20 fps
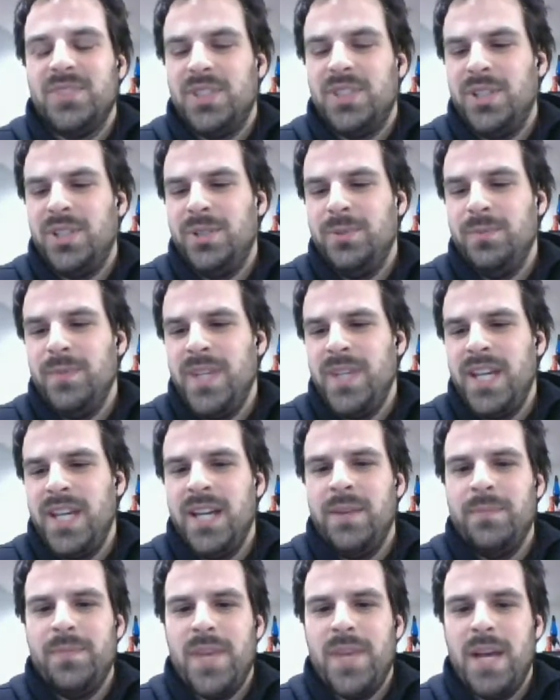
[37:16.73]
So
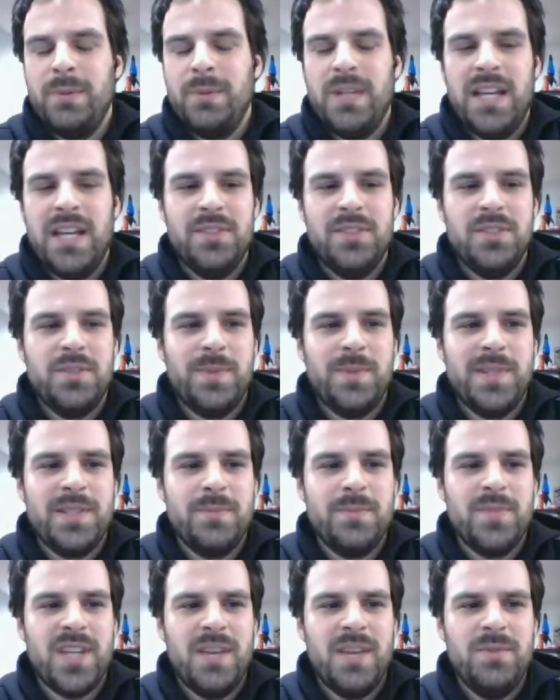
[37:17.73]
yeah, I'm going to have to
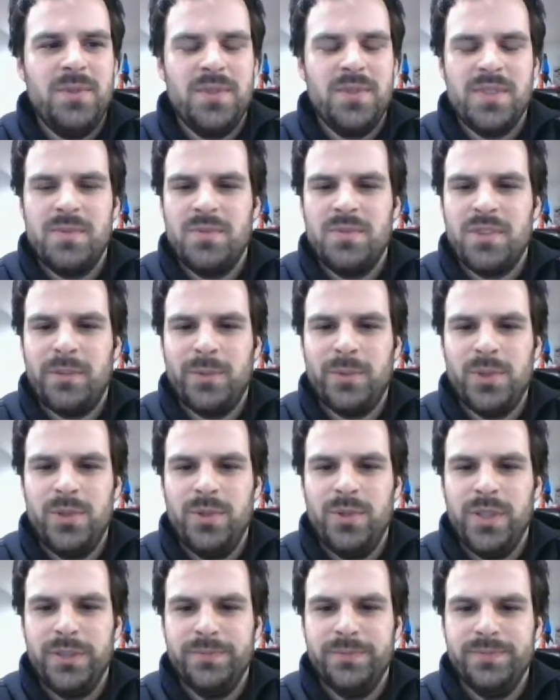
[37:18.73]
spend some time doing some
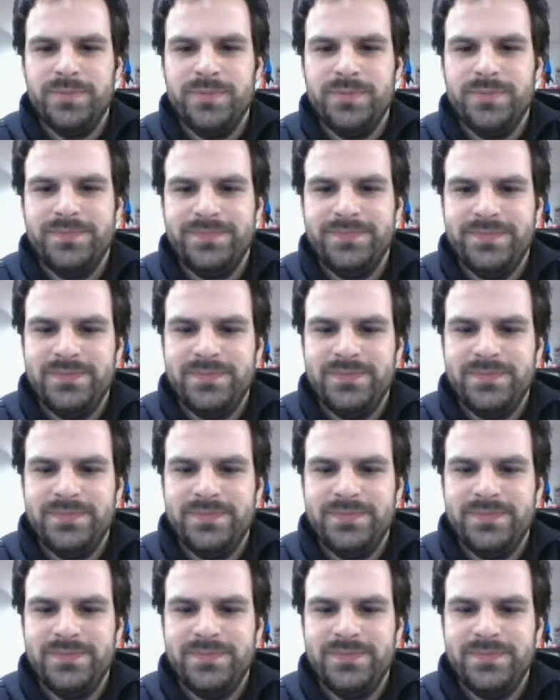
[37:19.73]
troubleshooting